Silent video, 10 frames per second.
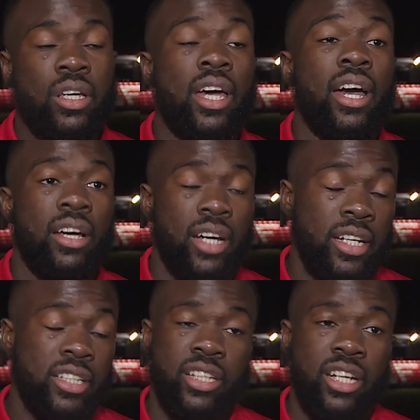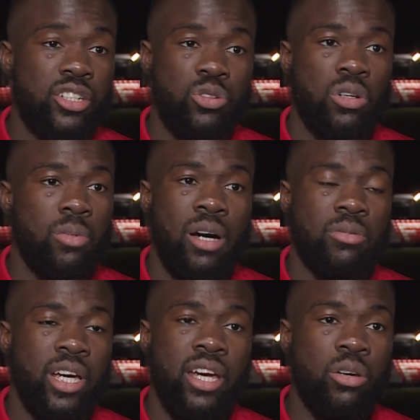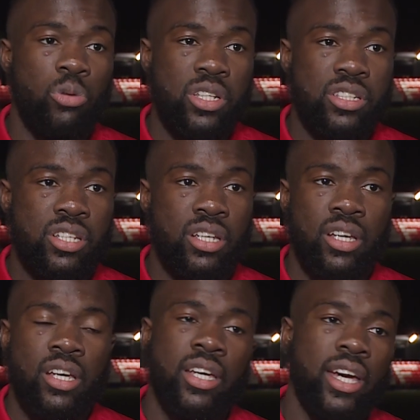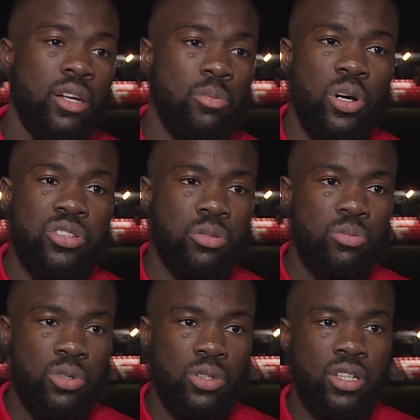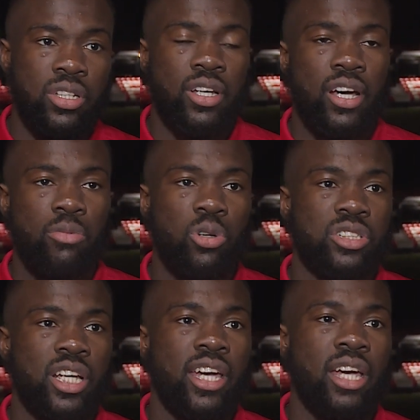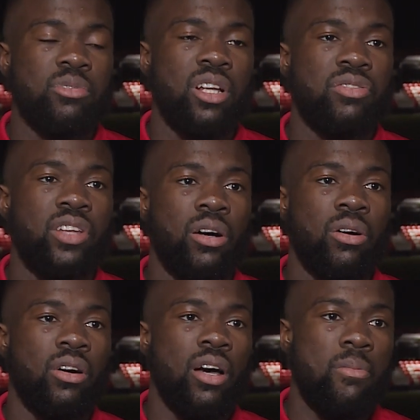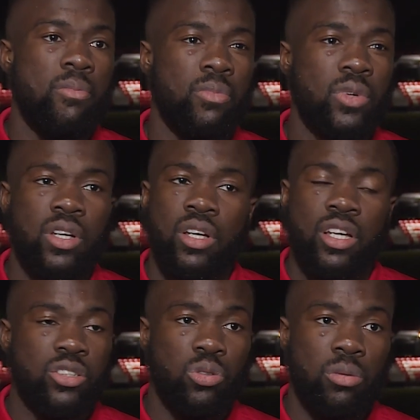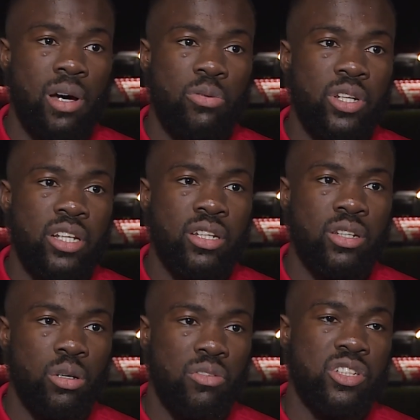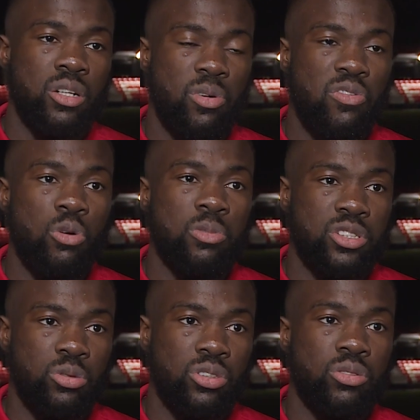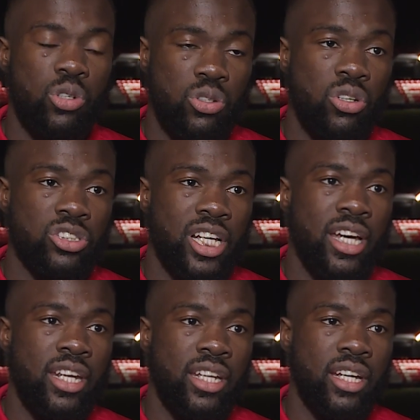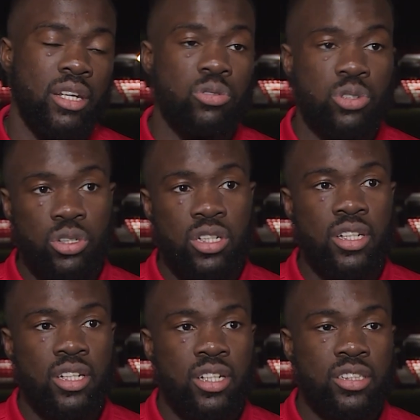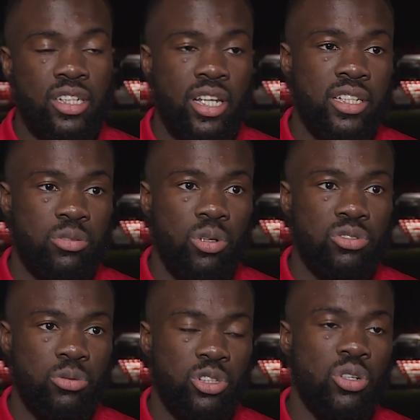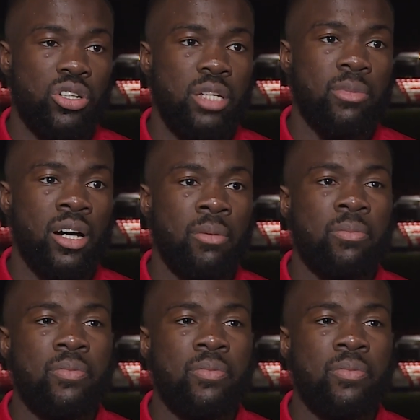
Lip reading: Yeah, at this stage it's all about getting the wins, getting the points on board. We've got 10 games left now. It's all about winning. Obviously the performances were good on Saturday and they were good today as well, so we've just got to keep it up.